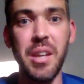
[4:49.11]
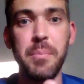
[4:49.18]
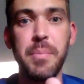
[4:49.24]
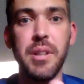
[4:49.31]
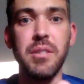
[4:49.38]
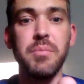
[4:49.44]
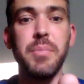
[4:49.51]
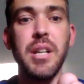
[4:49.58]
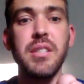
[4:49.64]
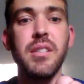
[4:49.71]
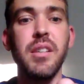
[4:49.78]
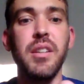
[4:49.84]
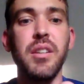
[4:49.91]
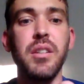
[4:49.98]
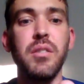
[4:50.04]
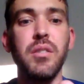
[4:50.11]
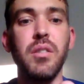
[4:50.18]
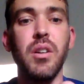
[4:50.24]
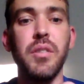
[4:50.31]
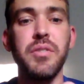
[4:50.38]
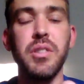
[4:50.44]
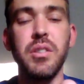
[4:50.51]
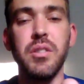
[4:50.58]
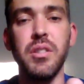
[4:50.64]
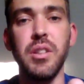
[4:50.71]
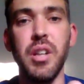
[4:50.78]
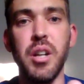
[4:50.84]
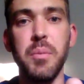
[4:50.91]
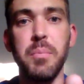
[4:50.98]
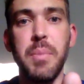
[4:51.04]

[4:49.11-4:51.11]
But basically you can often, you know,